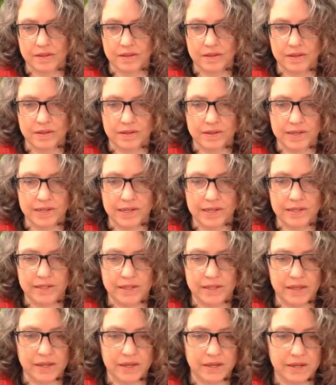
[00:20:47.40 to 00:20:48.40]
Alright,
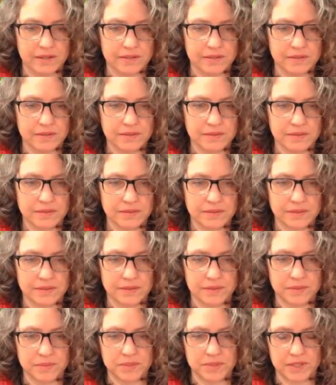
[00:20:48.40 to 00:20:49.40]
now...
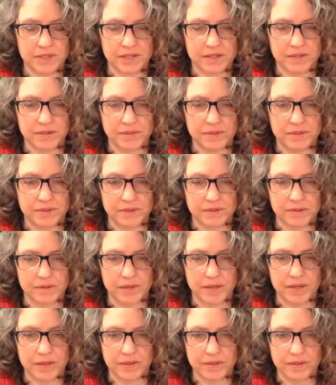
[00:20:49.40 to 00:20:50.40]
Oops, I kind of went the wrong
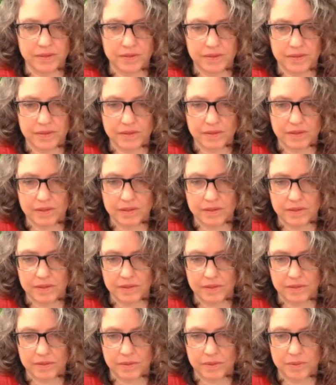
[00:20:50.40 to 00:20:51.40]
way.
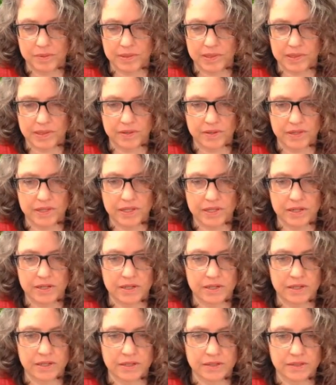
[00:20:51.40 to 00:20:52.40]
We want to go here.